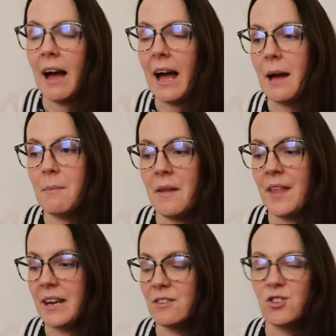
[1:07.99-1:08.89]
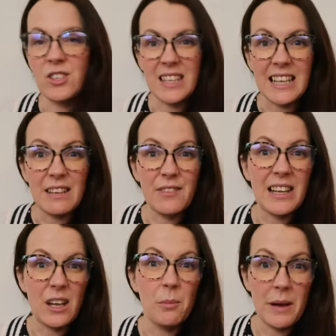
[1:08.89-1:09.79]
and then just leave
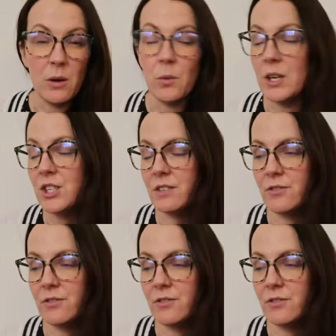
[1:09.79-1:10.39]
the little bit which